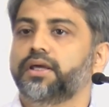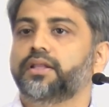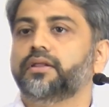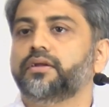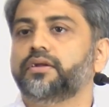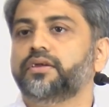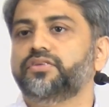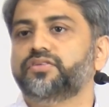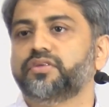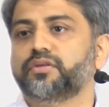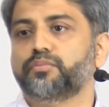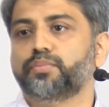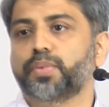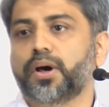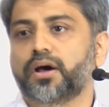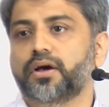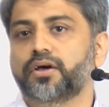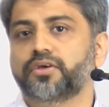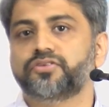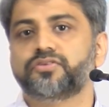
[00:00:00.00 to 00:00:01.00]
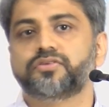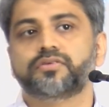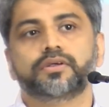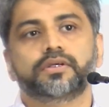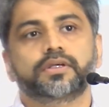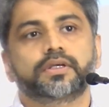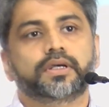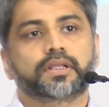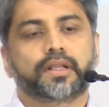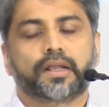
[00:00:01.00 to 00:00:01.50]
in the recent past,
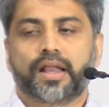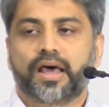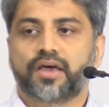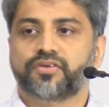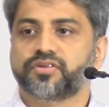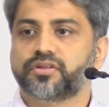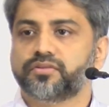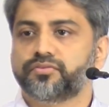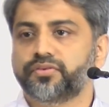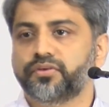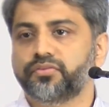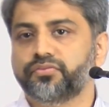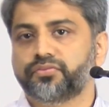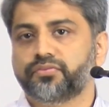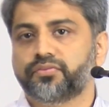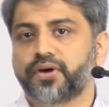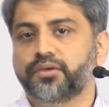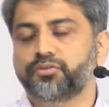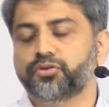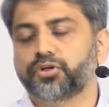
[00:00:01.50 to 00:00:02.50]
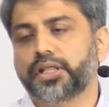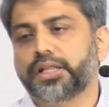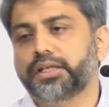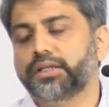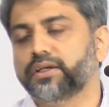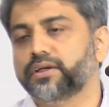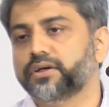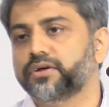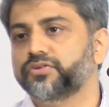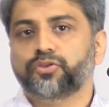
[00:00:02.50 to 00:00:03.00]
in the last five to 10
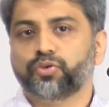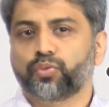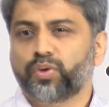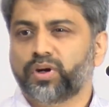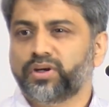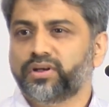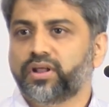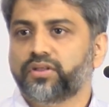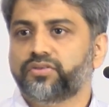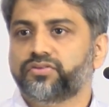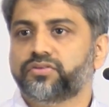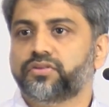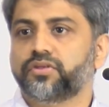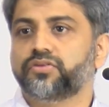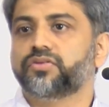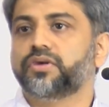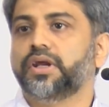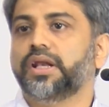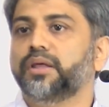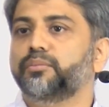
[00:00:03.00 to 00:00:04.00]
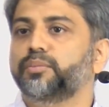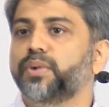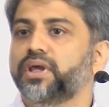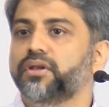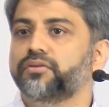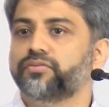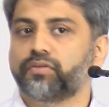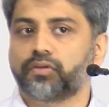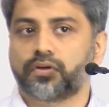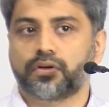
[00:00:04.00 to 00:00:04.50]
years. So, what does this really
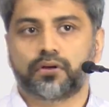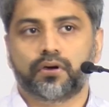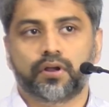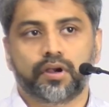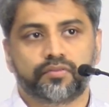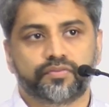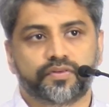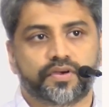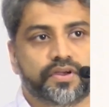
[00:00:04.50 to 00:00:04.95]
mean for all of